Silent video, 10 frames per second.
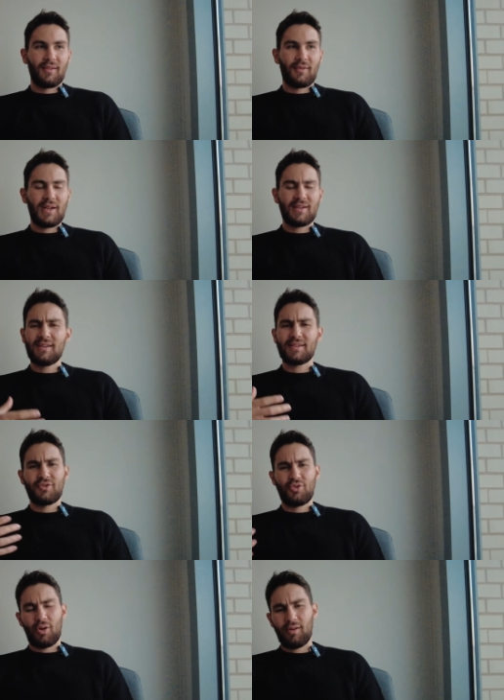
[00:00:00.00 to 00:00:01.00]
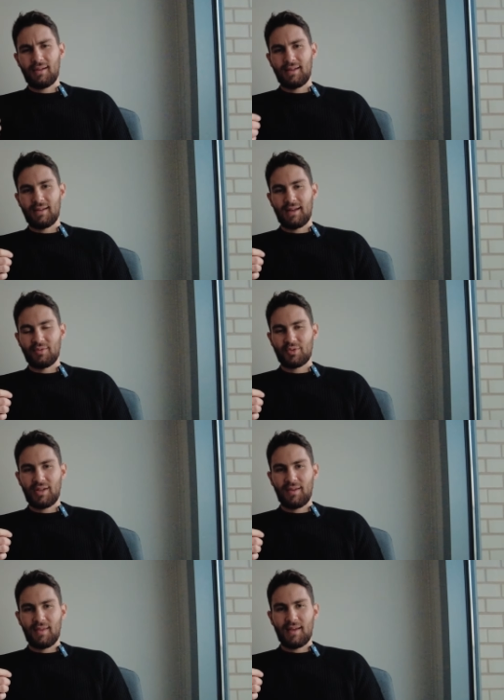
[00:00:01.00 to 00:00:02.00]
treat this journey and
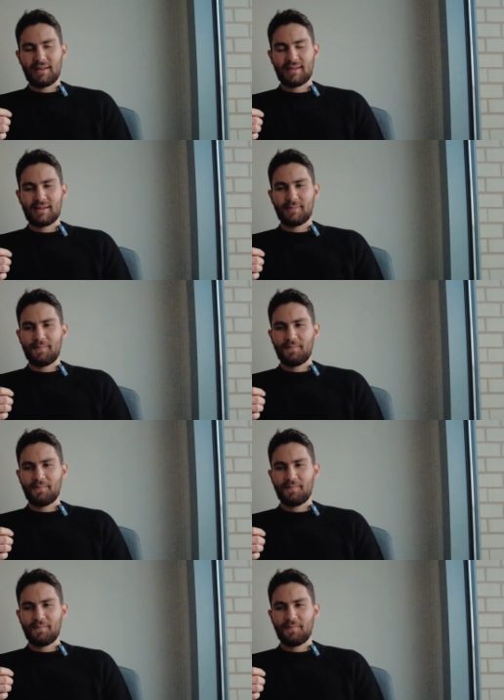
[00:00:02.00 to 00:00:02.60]
treat this